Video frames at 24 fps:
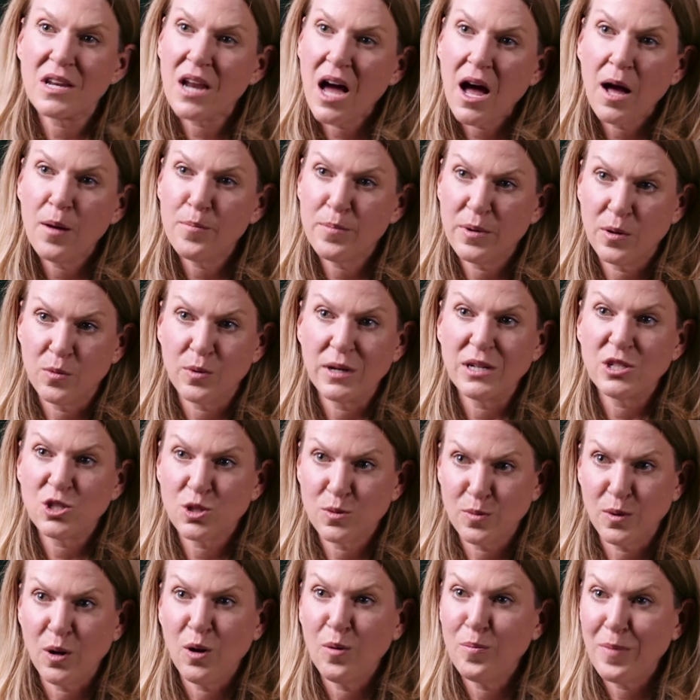not be
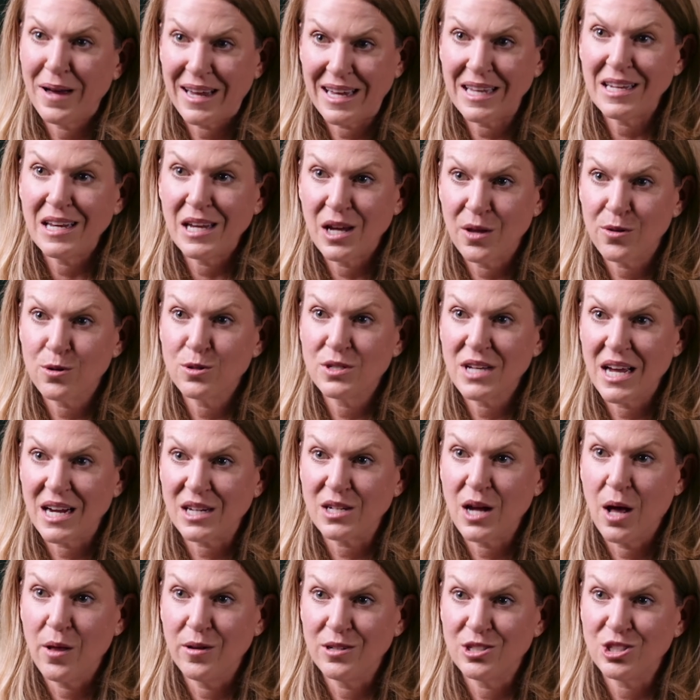reachable by any other
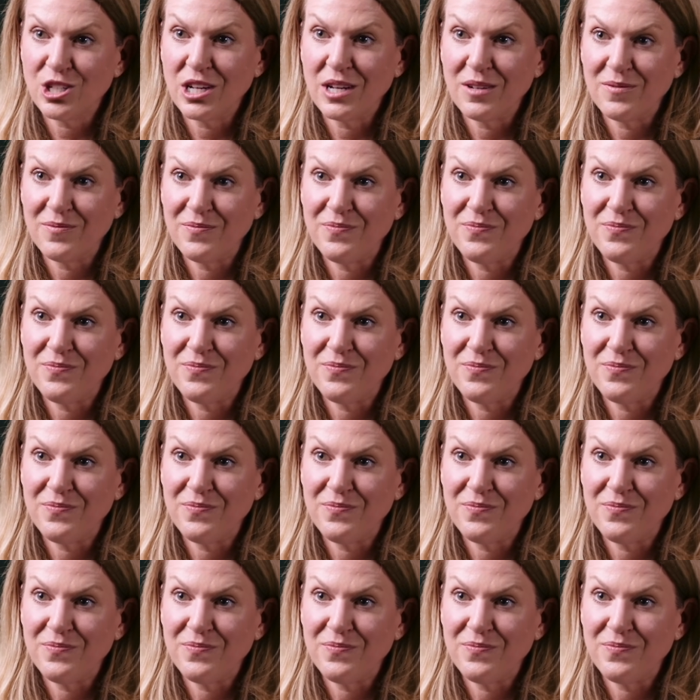technology.